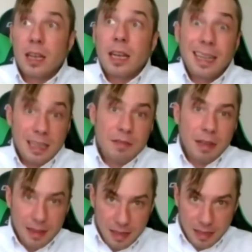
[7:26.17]
In the
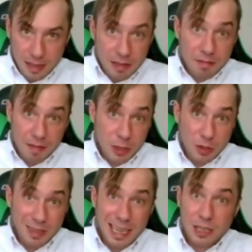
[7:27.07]
event that the infection
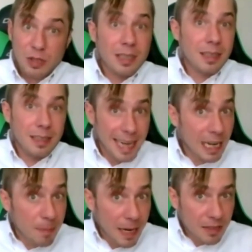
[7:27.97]
is actually in the
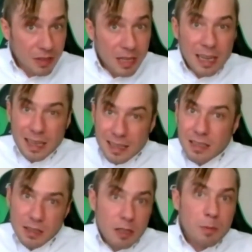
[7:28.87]
database, that's a
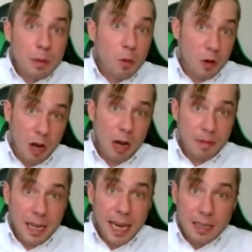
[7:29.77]
little bit more
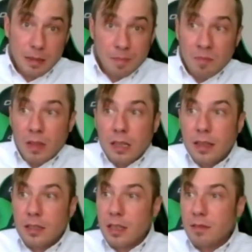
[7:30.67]
complicated.
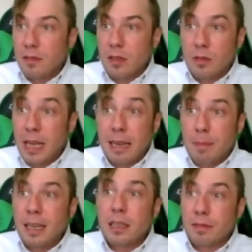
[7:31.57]
This can take
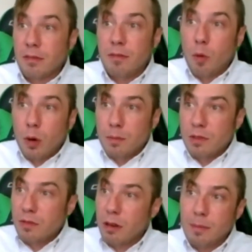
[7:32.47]
many different forms, from